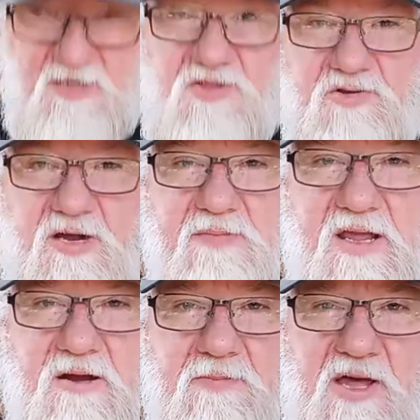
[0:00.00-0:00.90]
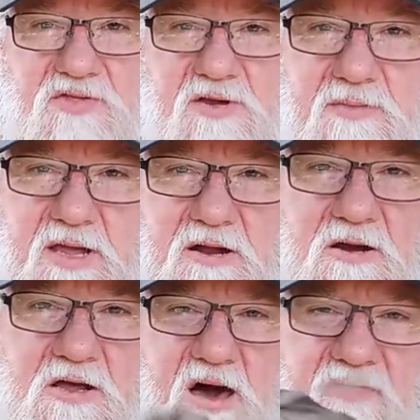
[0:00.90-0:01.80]
3 meter by 3 meter
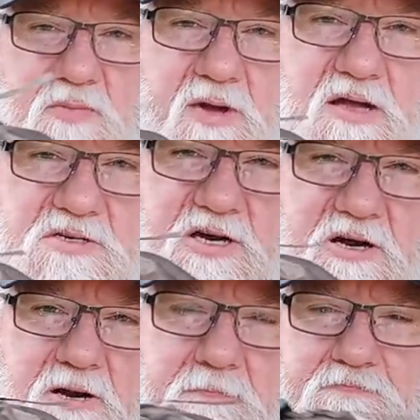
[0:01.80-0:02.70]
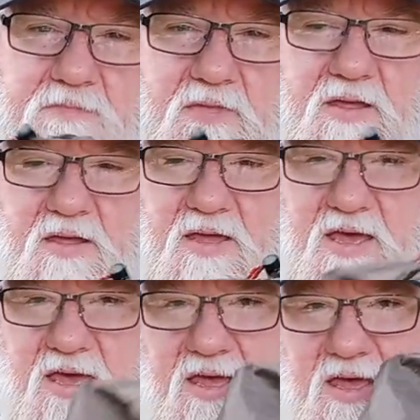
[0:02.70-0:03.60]
coffee brown tarp.
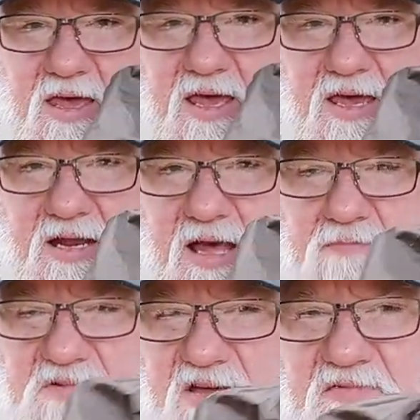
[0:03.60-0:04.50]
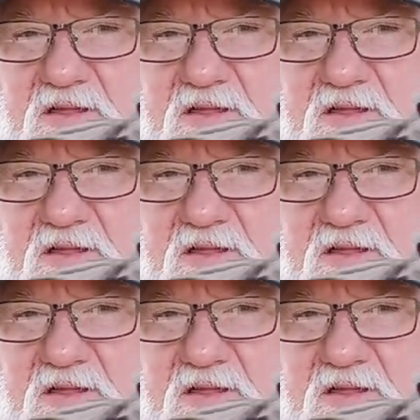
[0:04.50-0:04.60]
And I'm definitely